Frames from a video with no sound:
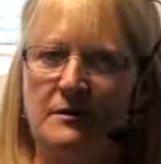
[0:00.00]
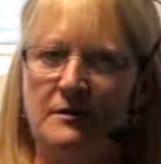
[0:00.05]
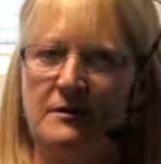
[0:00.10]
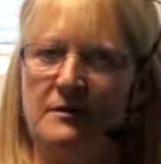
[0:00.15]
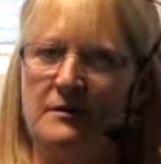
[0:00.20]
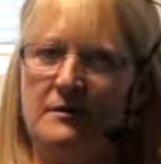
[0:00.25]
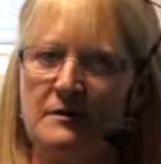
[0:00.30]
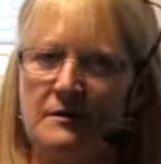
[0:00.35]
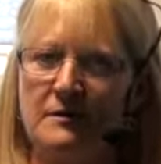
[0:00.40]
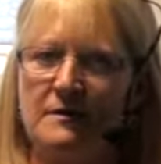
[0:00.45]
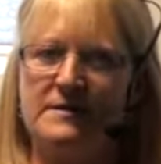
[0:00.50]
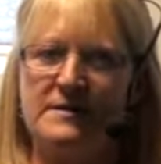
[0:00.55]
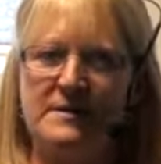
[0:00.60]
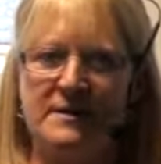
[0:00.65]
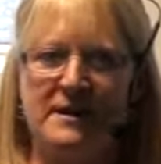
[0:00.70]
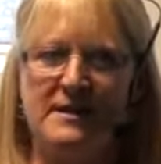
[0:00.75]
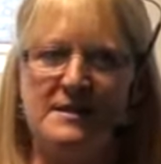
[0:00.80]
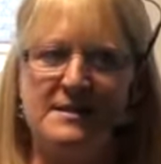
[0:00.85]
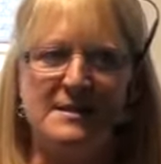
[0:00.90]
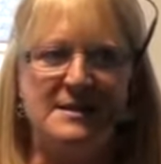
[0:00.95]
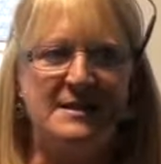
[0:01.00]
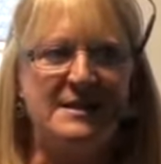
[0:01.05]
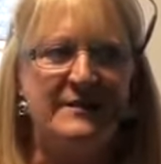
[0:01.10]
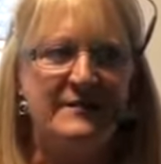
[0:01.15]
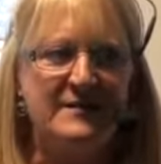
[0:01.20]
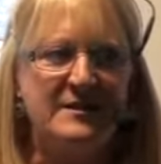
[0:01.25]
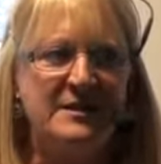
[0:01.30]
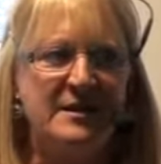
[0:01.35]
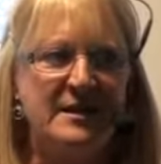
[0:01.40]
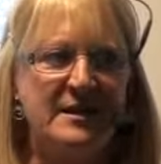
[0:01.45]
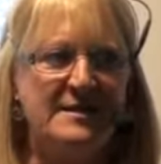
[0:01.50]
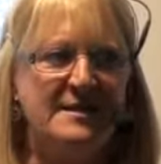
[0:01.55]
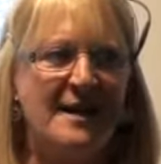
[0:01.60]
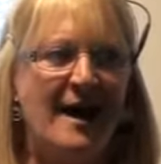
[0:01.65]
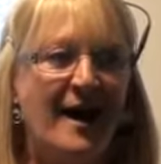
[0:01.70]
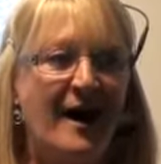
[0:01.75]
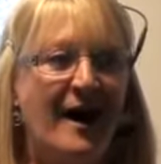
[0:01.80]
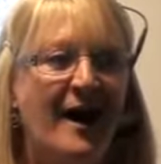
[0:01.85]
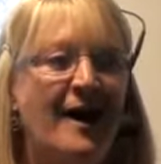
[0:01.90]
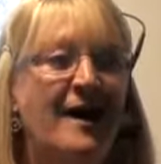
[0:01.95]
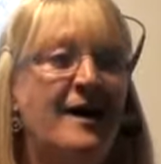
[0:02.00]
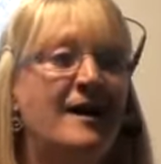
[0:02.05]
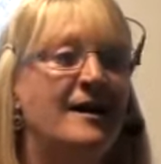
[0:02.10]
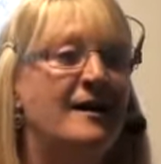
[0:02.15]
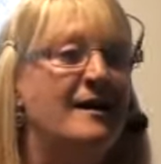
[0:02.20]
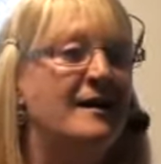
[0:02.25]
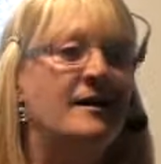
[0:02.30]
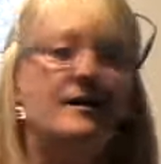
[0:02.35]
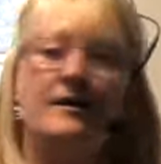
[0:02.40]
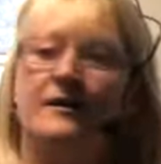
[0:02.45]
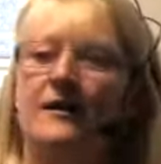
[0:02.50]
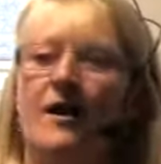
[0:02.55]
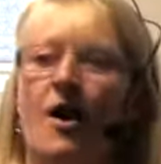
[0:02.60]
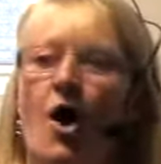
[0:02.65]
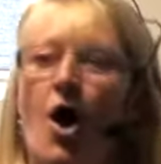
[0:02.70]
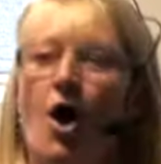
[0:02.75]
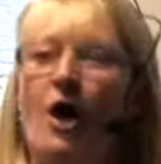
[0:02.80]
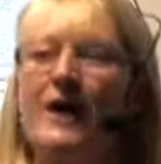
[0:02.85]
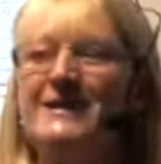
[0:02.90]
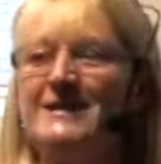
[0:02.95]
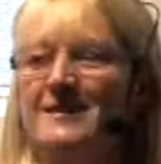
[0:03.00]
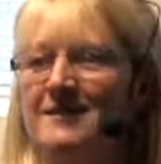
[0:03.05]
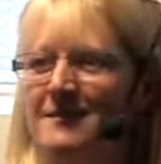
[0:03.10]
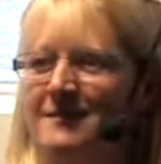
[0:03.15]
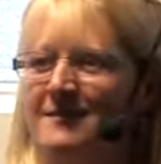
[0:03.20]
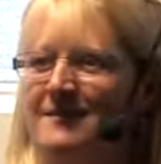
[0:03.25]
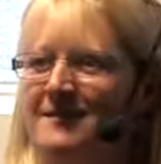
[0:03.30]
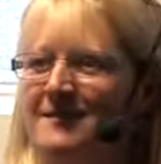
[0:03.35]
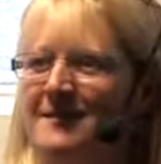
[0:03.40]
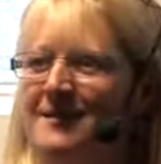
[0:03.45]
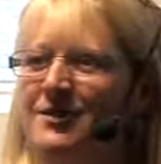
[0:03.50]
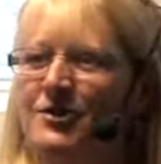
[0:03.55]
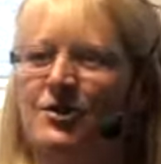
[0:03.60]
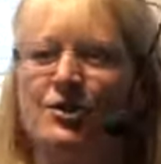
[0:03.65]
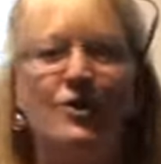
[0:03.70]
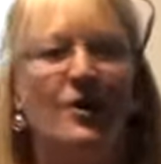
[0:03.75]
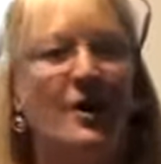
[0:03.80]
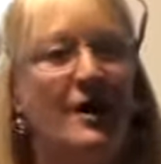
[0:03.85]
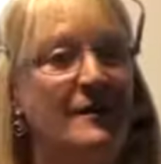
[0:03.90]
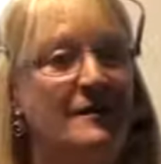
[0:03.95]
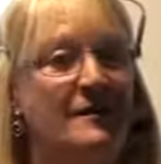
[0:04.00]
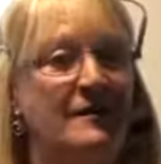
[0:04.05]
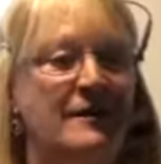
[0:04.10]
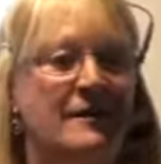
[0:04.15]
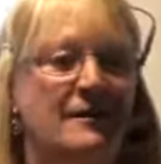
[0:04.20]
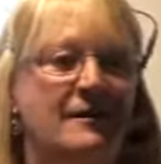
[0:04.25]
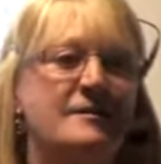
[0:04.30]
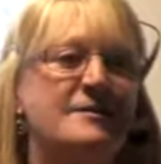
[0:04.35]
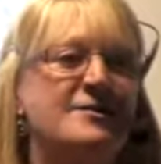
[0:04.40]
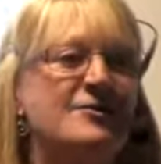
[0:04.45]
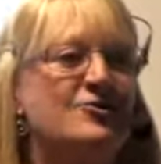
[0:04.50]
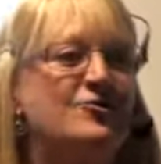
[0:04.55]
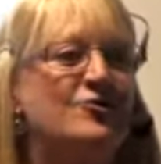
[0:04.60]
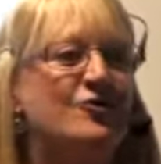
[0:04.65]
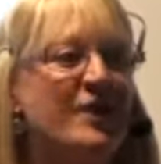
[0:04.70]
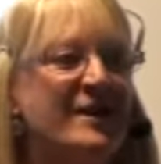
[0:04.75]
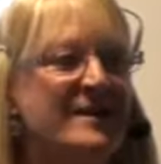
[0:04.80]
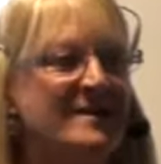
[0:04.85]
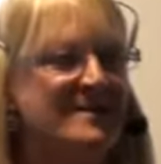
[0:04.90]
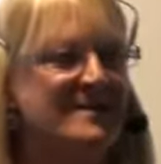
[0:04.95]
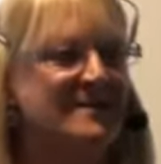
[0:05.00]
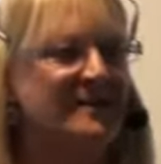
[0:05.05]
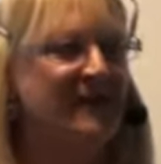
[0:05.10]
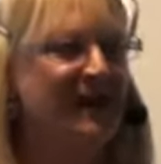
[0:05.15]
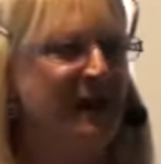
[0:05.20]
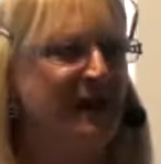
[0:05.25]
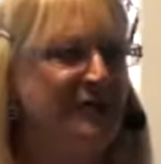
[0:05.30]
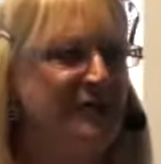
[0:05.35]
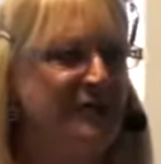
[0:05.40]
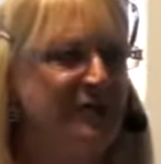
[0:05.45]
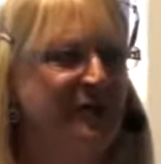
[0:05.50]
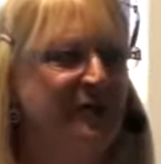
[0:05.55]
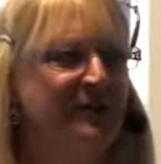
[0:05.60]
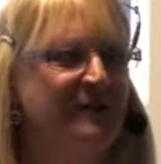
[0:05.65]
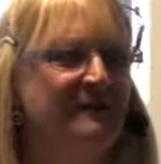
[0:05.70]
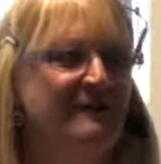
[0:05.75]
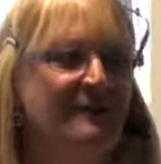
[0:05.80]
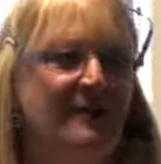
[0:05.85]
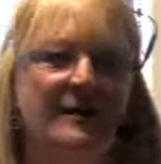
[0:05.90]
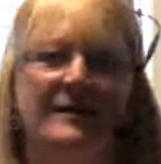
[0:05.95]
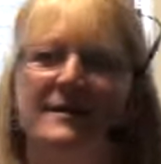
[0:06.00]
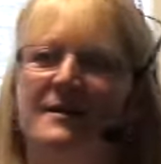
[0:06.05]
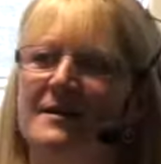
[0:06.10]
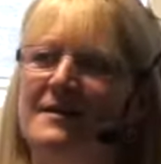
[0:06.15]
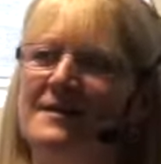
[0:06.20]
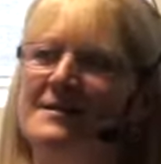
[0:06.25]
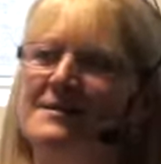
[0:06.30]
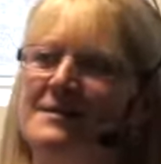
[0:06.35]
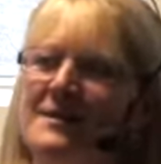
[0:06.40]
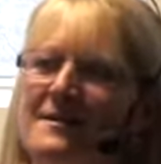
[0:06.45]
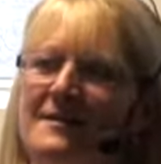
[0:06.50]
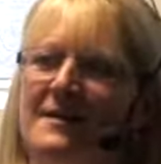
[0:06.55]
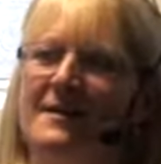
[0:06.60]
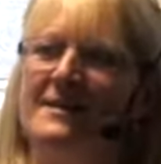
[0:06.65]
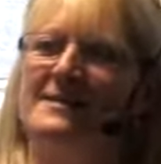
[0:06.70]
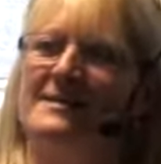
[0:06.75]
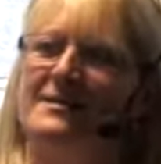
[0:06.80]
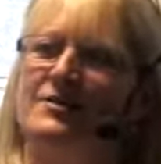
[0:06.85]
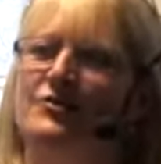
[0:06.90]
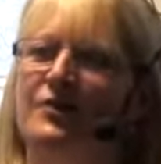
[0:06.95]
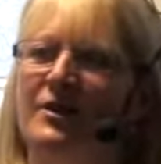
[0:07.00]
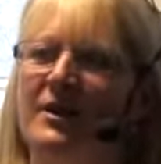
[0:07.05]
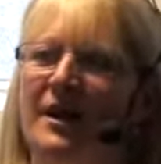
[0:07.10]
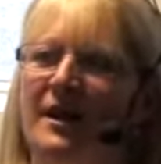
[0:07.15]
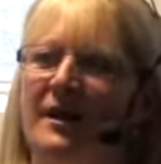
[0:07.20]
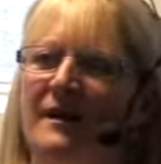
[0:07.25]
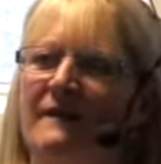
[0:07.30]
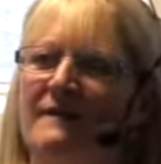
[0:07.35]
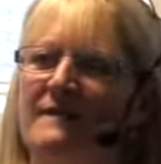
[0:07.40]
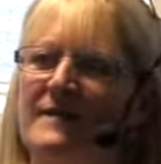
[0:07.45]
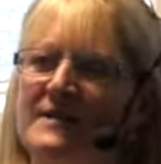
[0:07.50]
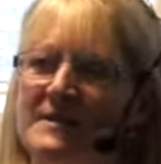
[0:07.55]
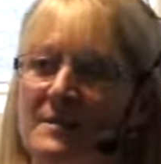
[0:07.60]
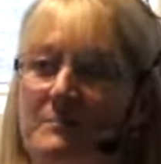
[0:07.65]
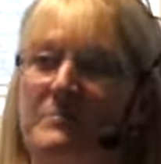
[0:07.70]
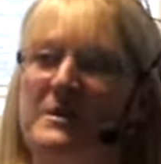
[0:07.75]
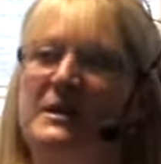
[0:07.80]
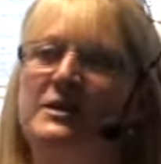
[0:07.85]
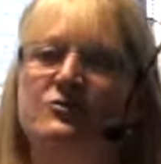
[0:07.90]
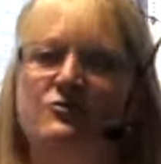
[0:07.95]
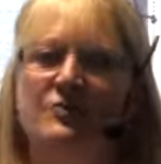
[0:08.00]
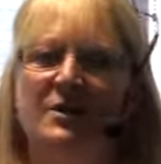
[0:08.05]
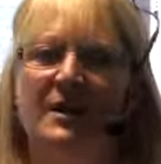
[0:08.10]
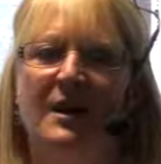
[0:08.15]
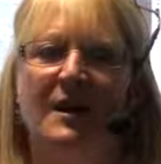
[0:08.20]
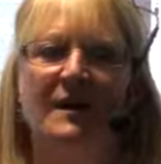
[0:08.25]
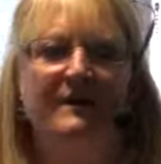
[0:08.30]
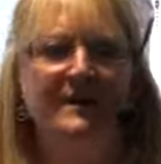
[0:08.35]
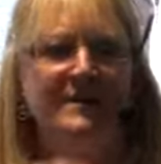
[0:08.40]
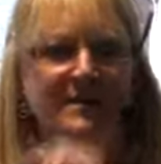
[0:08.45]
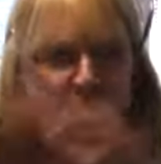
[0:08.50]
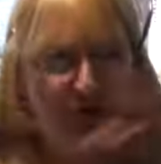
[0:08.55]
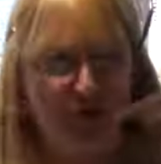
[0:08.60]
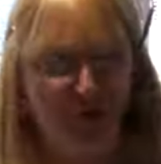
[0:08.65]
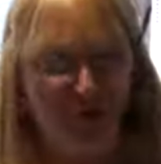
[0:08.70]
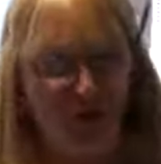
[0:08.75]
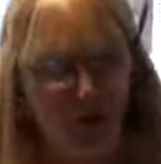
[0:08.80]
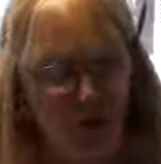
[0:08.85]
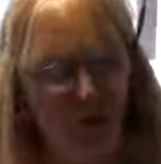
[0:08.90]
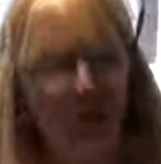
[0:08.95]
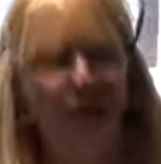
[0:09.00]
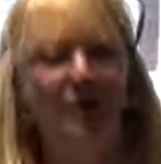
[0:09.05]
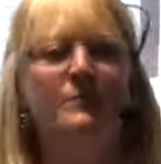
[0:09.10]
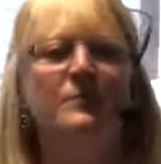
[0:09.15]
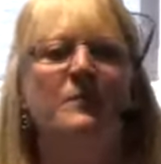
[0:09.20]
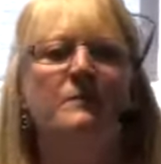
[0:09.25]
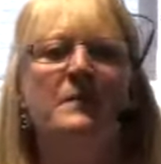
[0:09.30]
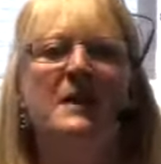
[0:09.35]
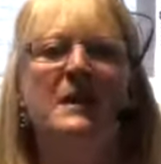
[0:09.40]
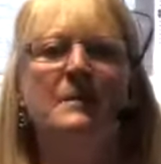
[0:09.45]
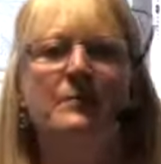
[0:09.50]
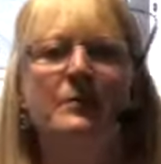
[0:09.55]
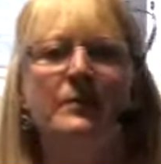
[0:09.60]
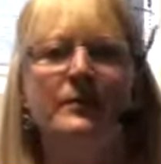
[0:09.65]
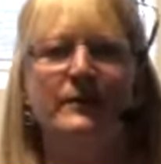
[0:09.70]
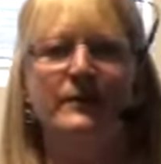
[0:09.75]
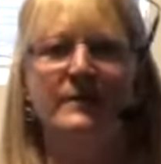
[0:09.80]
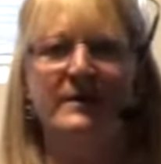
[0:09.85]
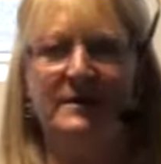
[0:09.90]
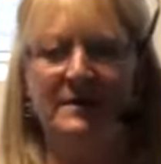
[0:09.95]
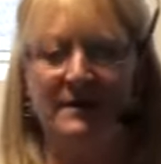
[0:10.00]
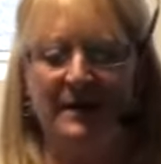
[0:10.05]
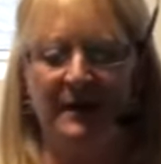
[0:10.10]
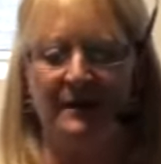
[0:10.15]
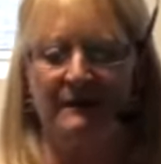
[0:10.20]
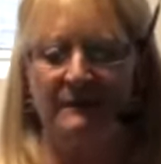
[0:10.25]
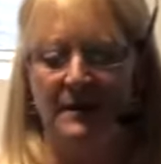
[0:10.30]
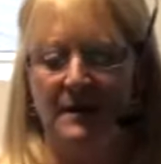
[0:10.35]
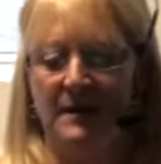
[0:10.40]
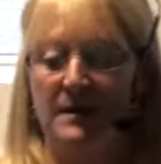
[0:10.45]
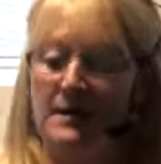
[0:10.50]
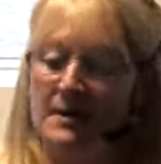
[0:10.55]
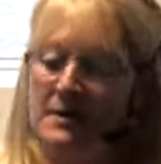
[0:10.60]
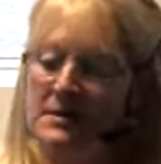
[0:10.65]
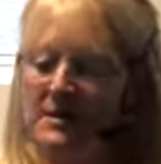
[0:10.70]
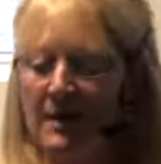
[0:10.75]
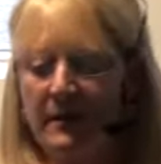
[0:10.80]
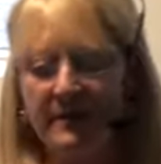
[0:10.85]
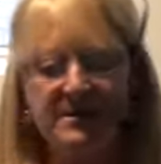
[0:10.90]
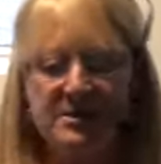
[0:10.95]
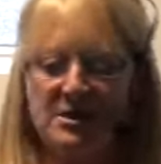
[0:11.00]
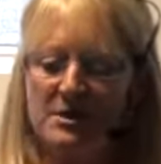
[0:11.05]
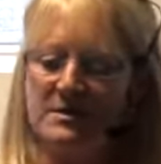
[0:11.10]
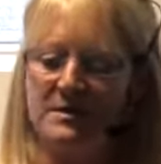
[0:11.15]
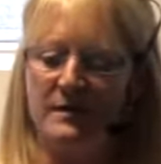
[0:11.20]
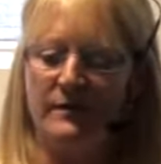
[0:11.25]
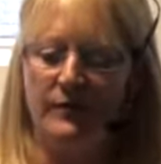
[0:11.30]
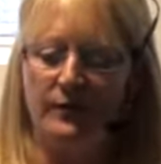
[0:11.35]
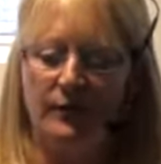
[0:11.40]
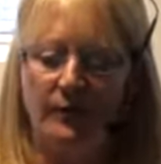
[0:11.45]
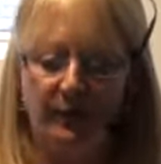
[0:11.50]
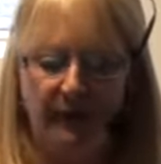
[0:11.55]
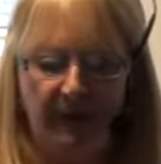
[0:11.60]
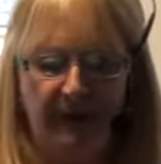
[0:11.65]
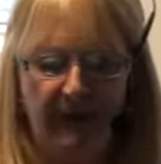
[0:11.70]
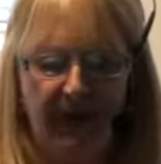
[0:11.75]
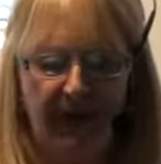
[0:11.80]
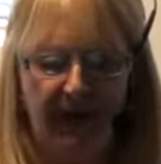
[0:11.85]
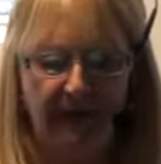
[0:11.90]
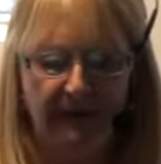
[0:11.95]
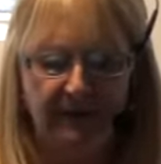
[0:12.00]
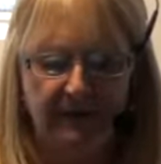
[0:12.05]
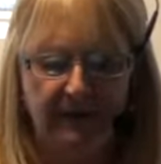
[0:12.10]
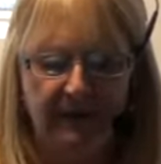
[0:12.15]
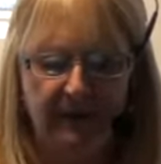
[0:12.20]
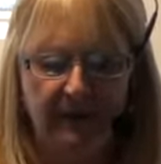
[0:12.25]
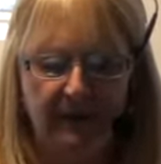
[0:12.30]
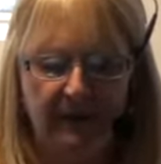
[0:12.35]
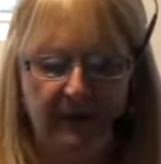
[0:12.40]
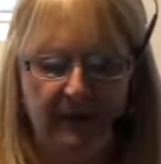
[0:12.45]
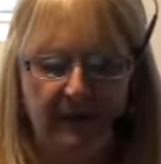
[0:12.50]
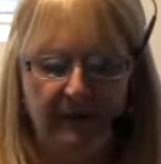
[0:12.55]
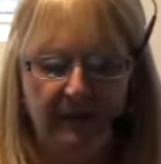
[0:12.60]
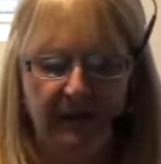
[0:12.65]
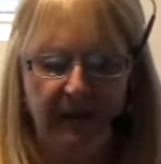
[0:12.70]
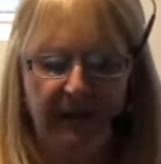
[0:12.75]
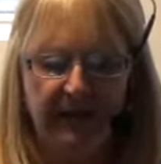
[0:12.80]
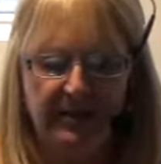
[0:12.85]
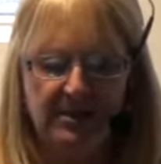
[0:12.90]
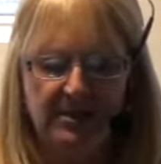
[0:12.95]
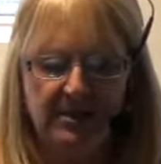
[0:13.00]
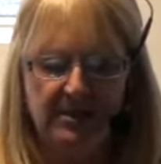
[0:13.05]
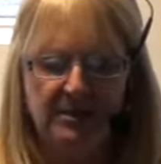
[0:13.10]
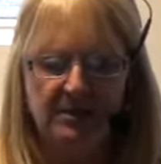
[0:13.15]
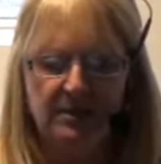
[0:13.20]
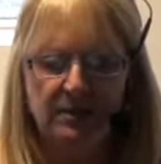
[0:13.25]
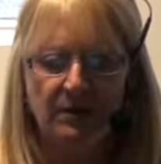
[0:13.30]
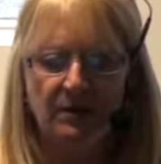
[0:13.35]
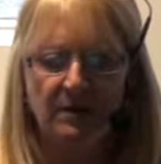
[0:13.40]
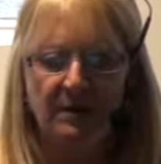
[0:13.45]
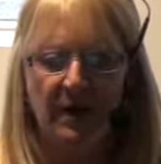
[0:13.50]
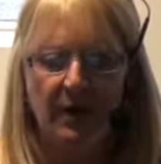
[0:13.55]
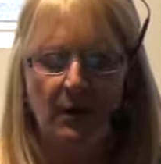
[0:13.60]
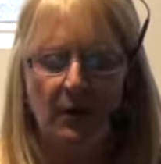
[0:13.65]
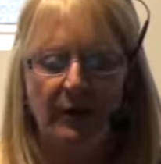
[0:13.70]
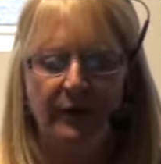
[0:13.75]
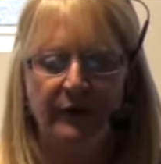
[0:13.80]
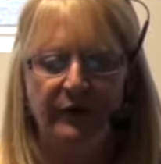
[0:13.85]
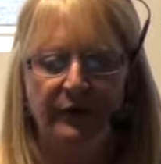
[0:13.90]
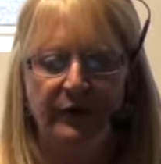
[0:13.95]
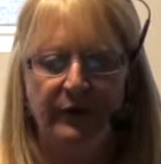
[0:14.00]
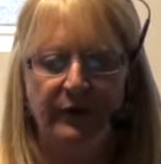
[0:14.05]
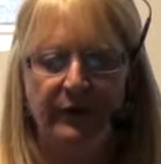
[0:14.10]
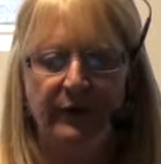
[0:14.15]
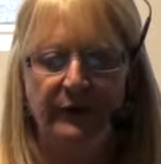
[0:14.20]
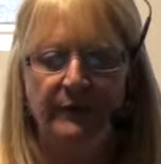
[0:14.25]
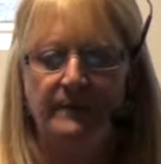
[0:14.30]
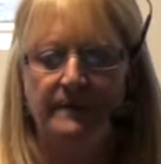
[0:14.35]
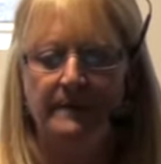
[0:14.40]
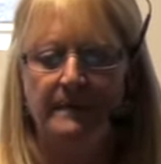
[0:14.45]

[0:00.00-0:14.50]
your sensitivities are heightened. You're under stress, aren't you? Right. So there's the trigger. There's a big trigger, and there's a whole group of people who did that. So it's just a thought on that. But let's just go on to